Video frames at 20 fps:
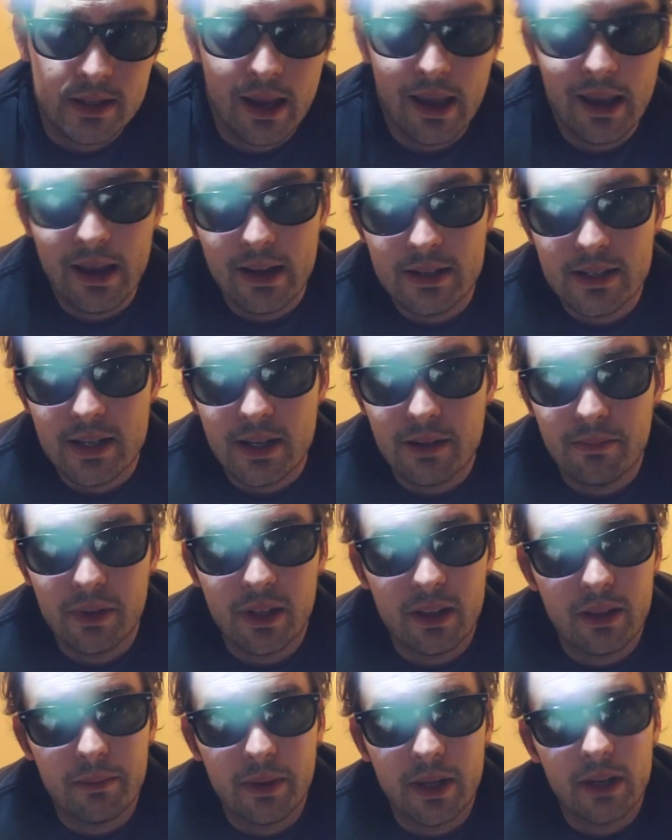to eighteen
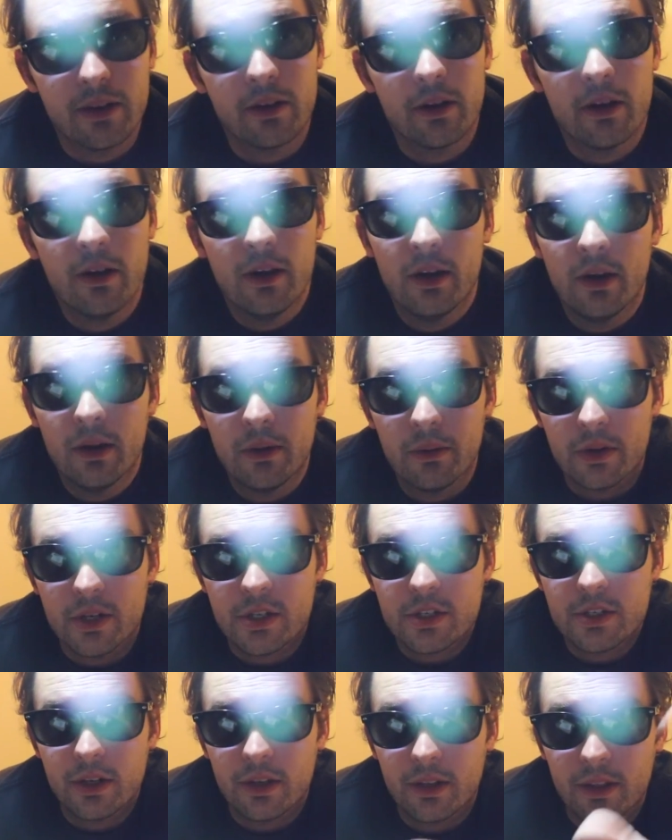millimeter,
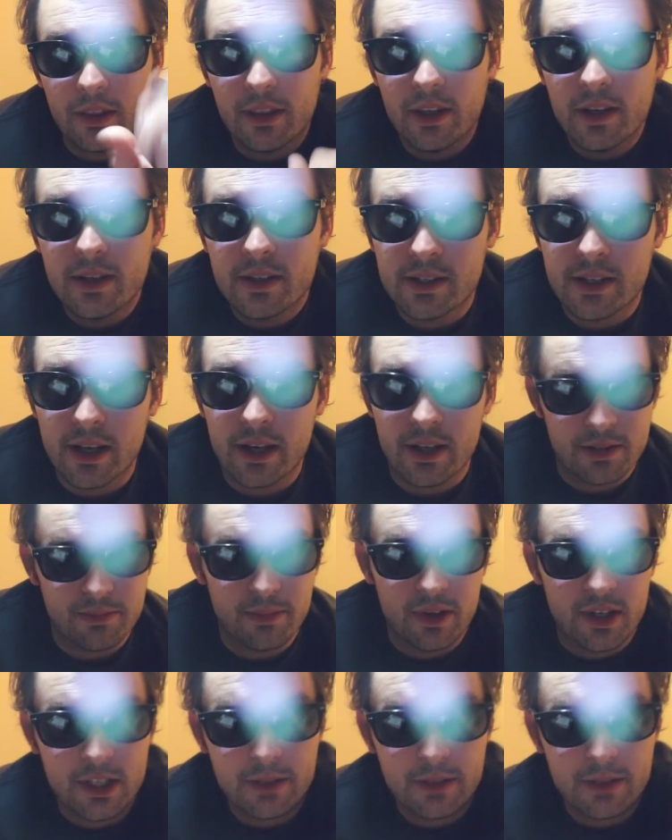which took this as my